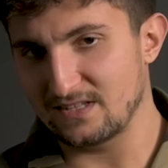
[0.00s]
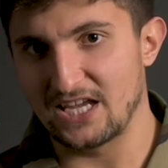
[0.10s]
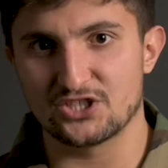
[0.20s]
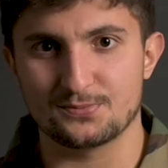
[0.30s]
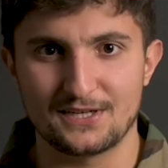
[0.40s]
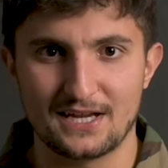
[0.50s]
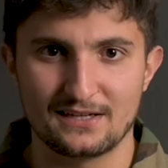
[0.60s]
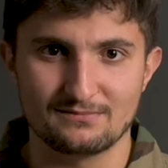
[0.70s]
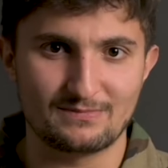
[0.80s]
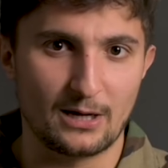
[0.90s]

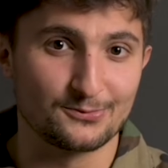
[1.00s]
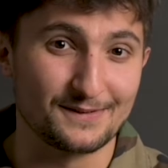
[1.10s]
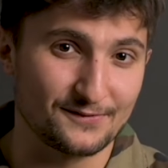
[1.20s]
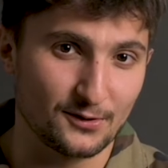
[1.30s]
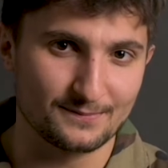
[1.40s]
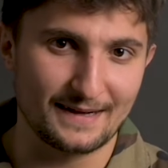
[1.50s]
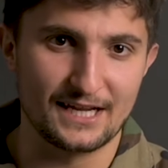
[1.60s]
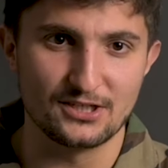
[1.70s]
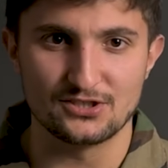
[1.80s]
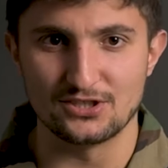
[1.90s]
HPA outperform
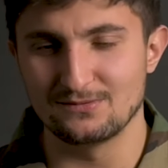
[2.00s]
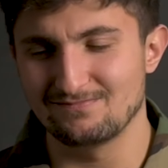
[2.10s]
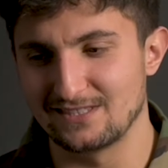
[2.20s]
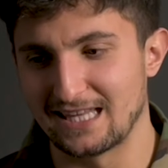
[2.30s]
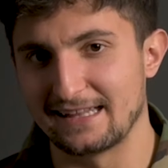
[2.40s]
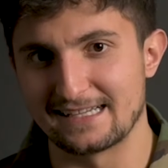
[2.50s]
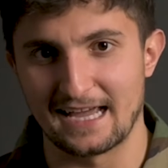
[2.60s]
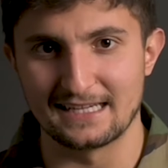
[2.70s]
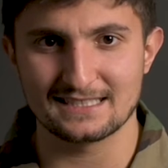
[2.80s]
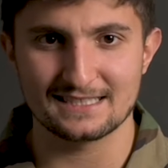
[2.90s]
AEG in any
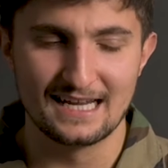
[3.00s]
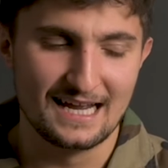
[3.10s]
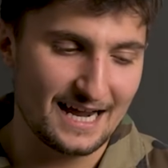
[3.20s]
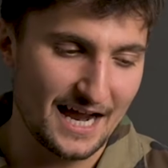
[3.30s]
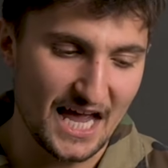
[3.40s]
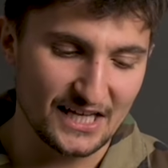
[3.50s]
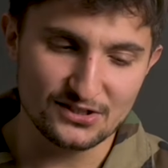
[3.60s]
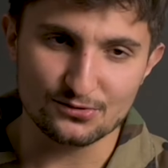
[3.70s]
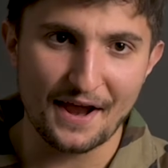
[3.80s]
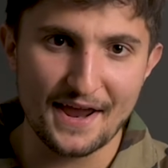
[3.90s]
case.
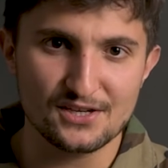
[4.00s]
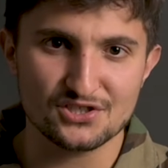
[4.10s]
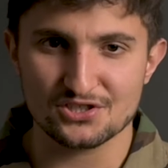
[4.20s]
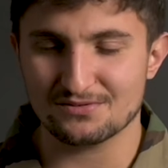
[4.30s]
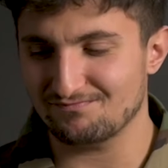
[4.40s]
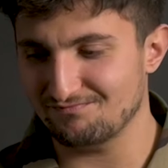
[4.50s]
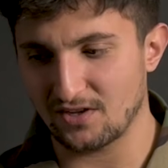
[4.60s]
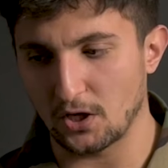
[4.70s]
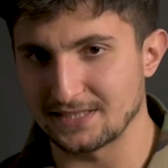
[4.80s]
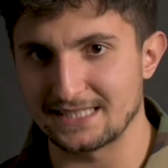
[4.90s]
In range,
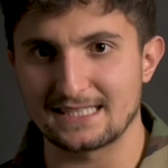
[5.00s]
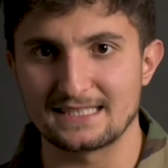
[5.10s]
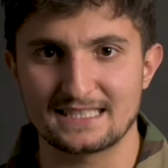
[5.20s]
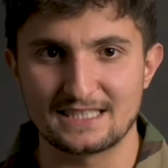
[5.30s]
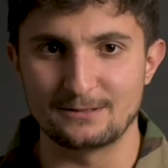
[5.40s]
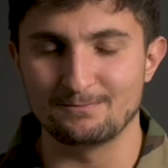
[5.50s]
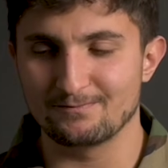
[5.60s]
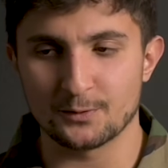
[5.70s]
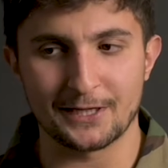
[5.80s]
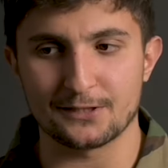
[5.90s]
consistency,
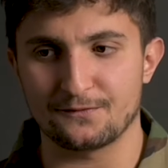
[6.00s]
rate of